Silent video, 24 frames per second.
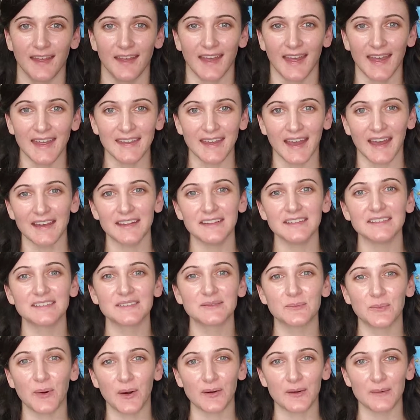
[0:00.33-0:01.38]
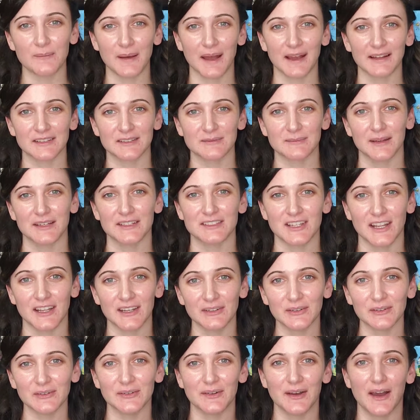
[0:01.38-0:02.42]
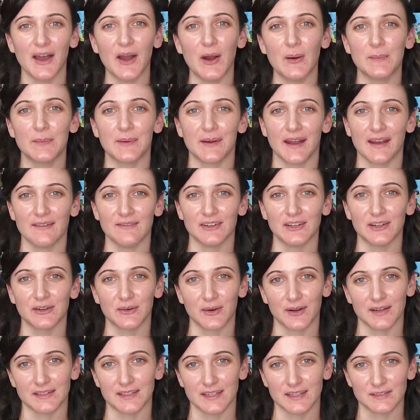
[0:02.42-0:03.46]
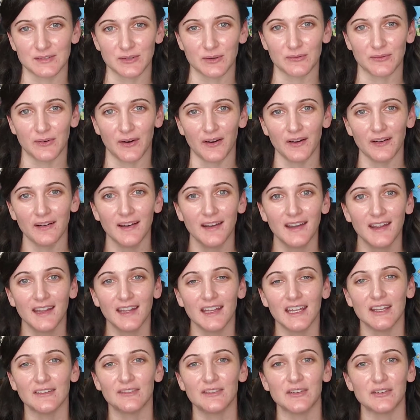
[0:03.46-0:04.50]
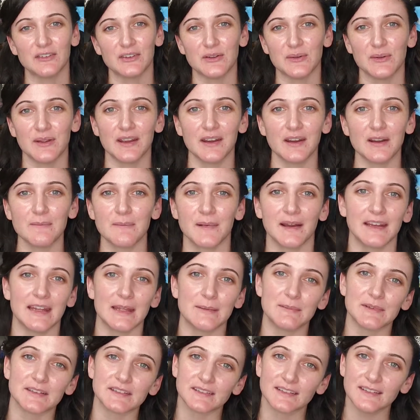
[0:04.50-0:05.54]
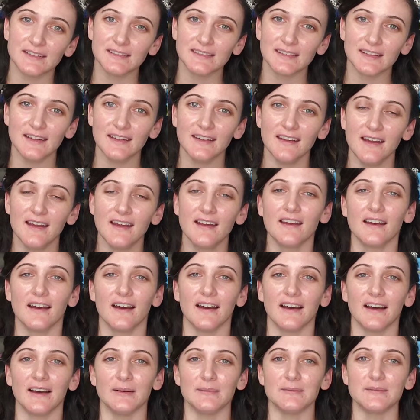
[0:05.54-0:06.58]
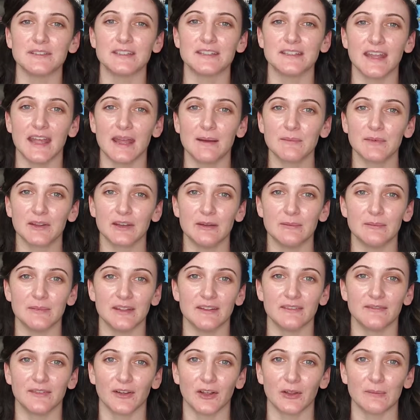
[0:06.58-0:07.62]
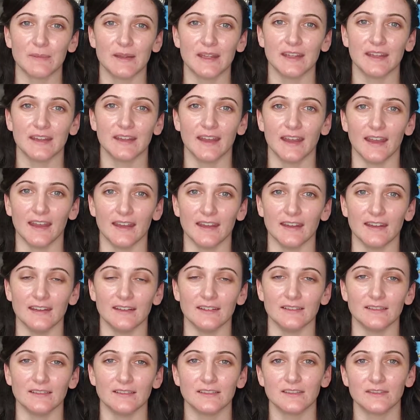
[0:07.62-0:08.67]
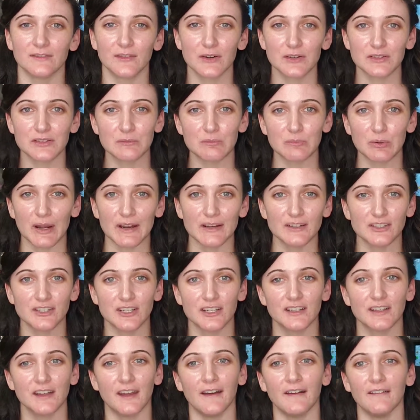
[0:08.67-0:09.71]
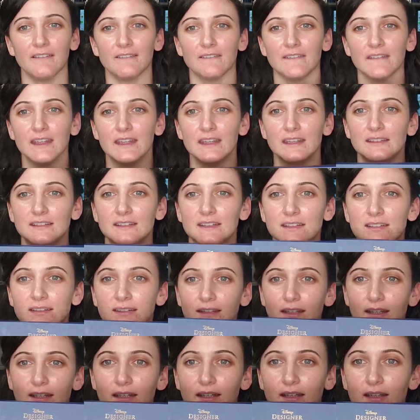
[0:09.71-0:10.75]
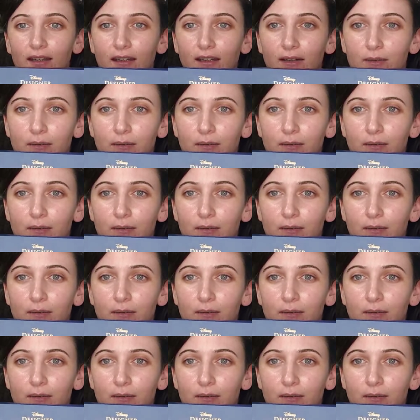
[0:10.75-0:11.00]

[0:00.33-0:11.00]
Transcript: Hey guys, welcome back to my channel. I hope you're having a great day so far. If you're new here, my name is Lindsay. Today I'm going to be filming a first impression of the Disney